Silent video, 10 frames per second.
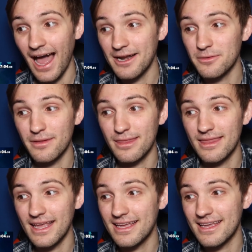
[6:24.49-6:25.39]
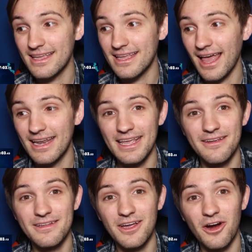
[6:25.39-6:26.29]
I don't think
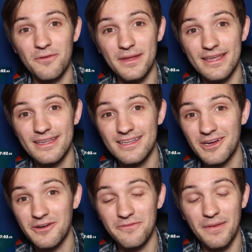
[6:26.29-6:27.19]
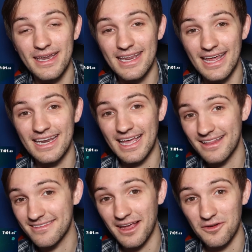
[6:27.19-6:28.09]
any Kirby could have made it in
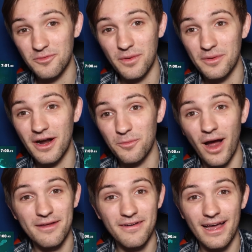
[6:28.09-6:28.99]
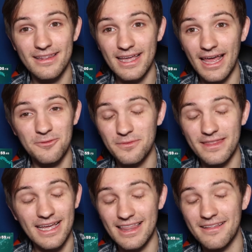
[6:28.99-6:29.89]
against Air Swimmer on Wi-Fi. Like, I don't
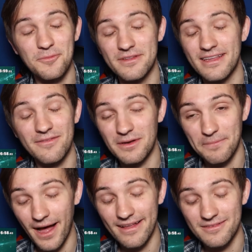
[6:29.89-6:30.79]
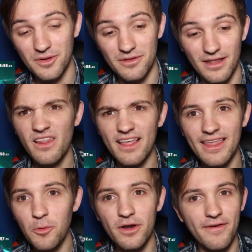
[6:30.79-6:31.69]
think that was even possible. Like,
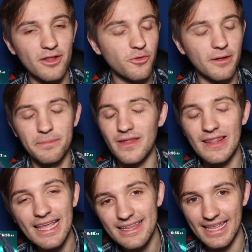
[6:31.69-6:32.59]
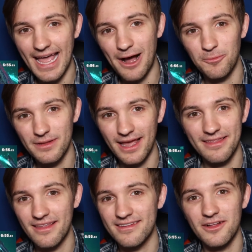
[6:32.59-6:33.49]
they would have had to completely
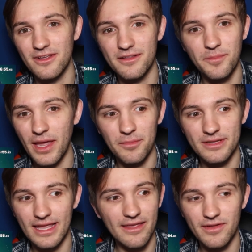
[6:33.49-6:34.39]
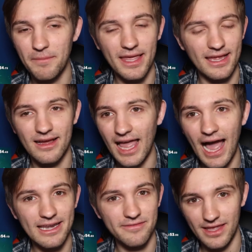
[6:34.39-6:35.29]
outplay the Zelda to be able to even make it a
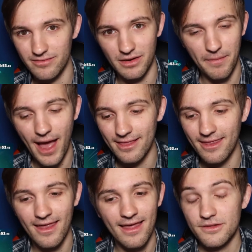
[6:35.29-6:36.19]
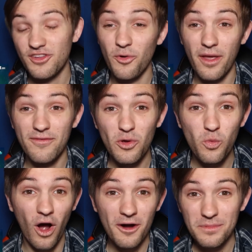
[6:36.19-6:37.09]
kind of even match. So if
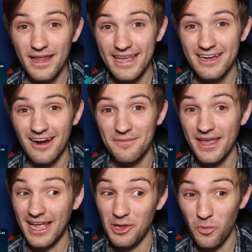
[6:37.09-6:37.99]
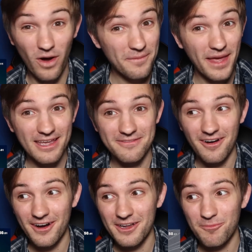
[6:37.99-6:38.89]
you are playing Kirby and you want to make it
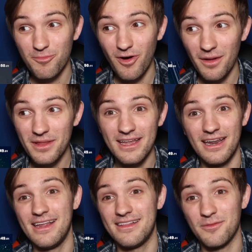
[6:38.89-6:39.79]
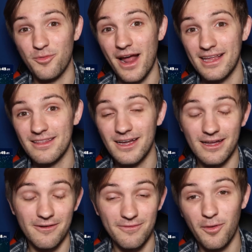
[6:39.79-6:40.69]
far, you're probably going to need some bracket
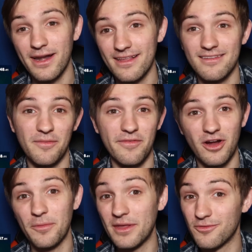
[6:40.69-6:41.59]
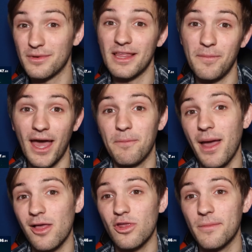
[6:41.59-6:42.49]
luck, avoiding some of Kirby's really bad
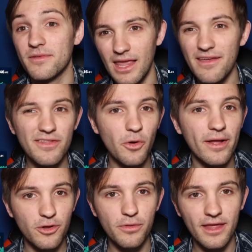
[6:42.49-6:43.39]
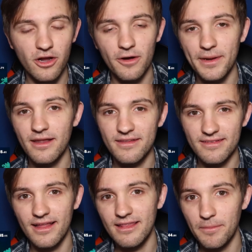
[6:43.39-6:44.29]
matchup. Even though I do think Kirby does
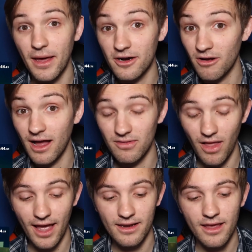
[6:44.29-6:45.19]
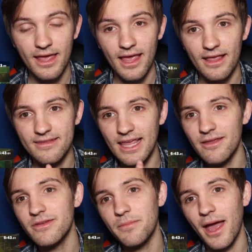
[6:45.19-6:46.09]
slightly better online, his
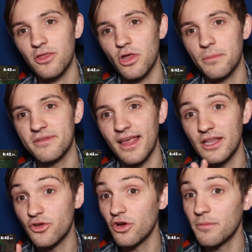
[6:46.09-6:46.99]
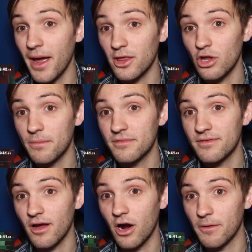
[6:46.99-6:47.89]
even matchups and good
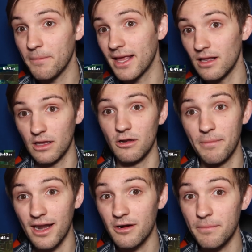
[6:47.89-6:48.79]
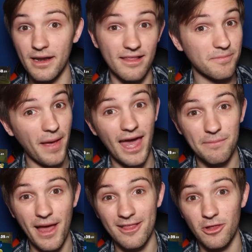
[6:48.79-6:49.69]
matchups are made a little better, but his
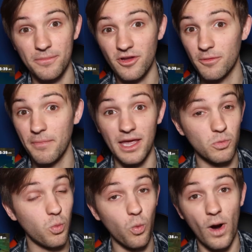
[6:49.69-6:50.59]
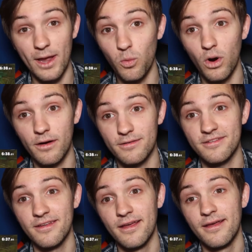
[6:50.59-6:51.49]
bad matchups are made way
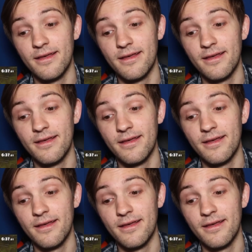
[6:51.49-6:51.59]
worse.